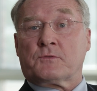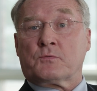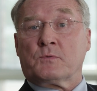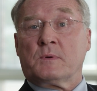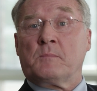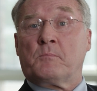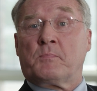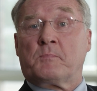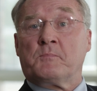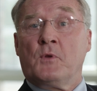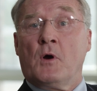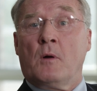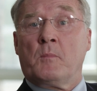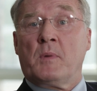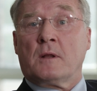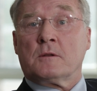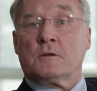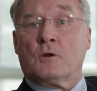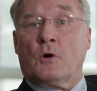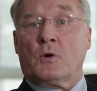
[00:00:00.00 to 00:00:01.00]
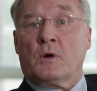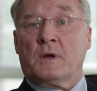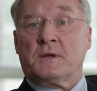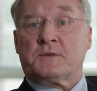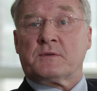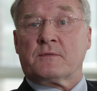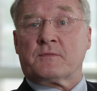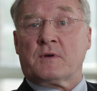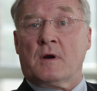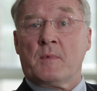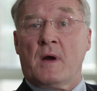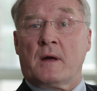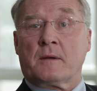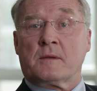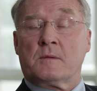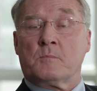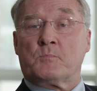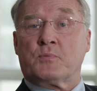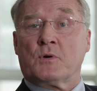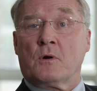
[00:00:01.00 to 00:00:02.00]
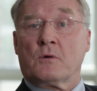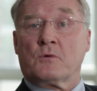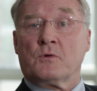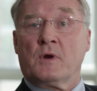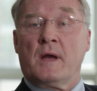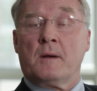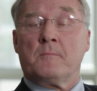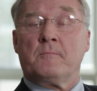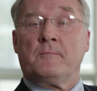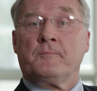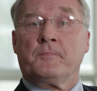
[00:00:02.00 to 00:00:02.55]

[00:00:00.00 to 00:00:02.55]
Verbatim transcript: Three Nobel laureates have come out of the program,